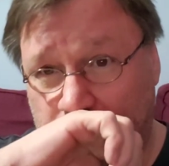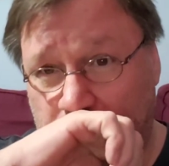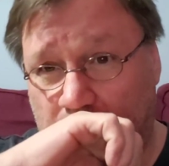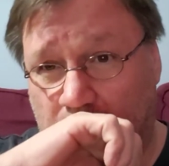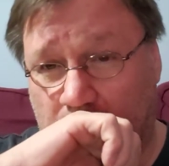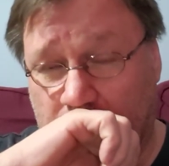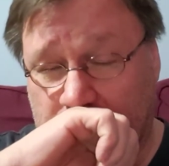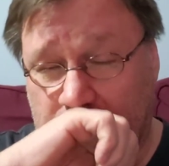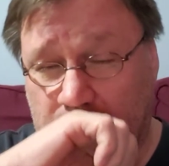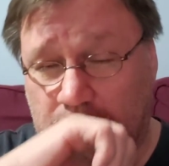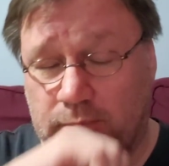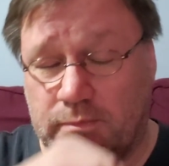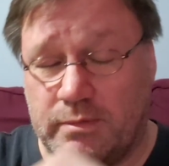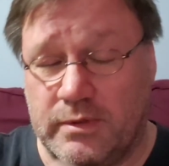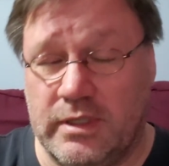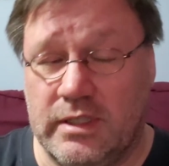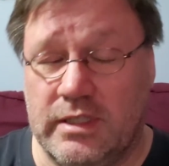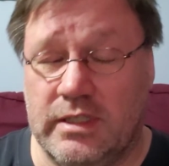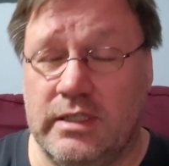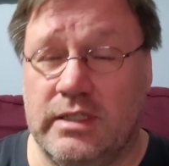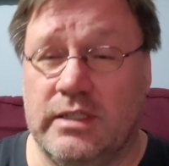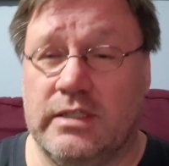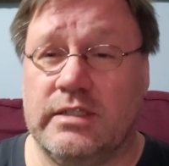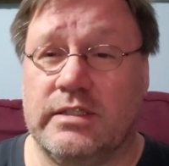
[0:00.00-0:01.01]
Our
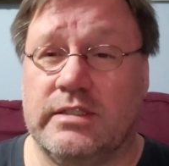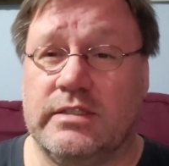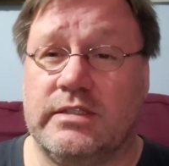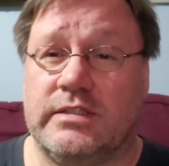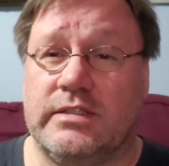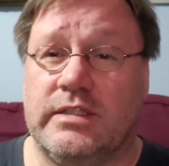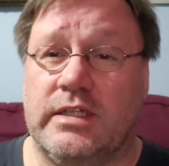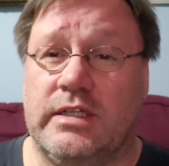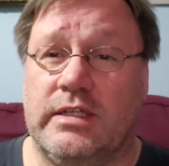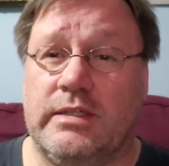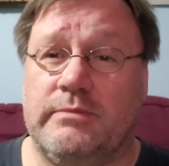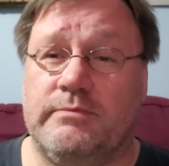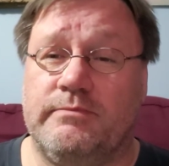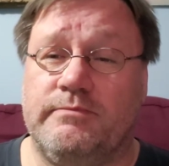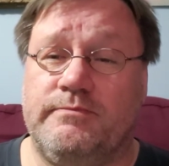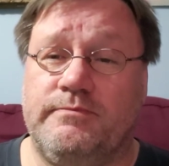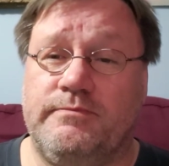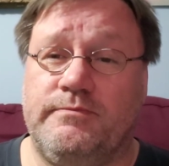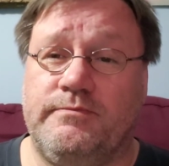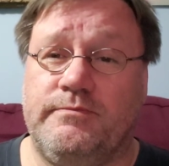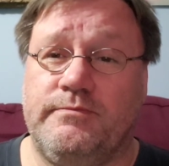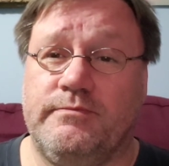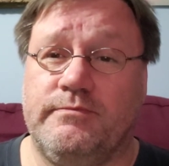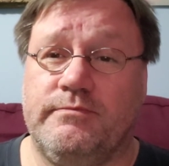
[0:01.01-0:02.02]
company is
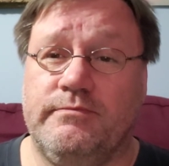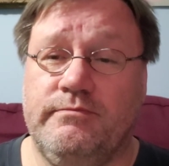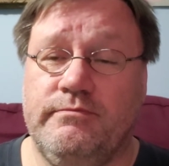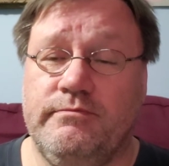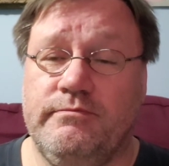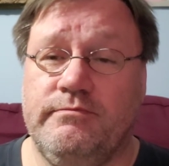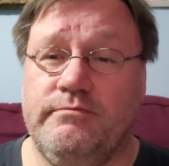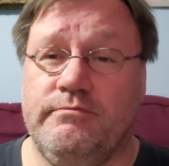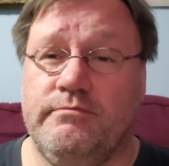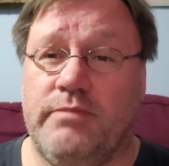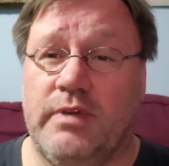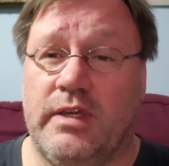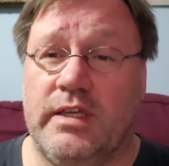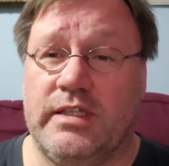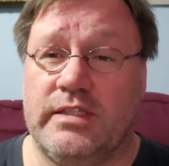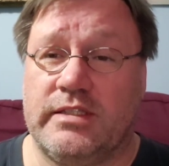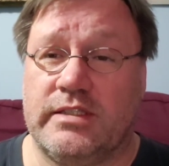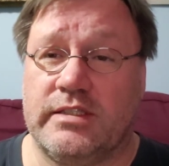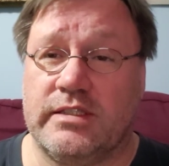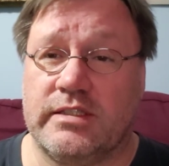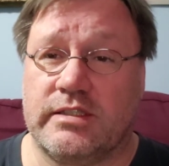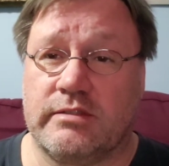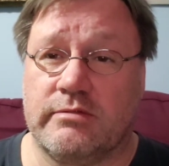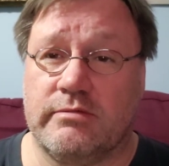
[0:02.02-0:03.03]

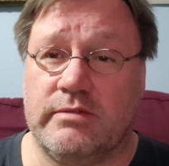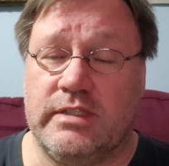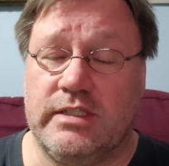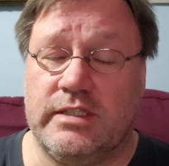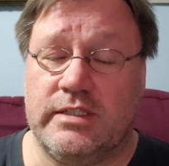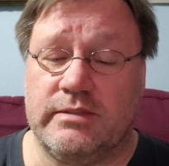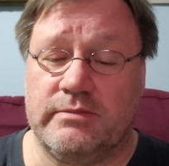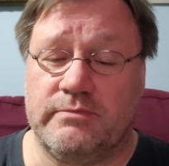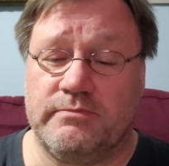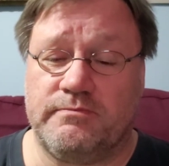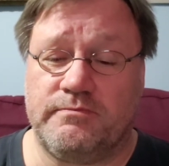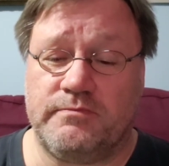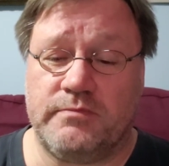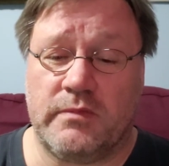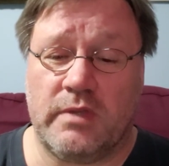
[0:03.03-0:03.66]
based in Sweden.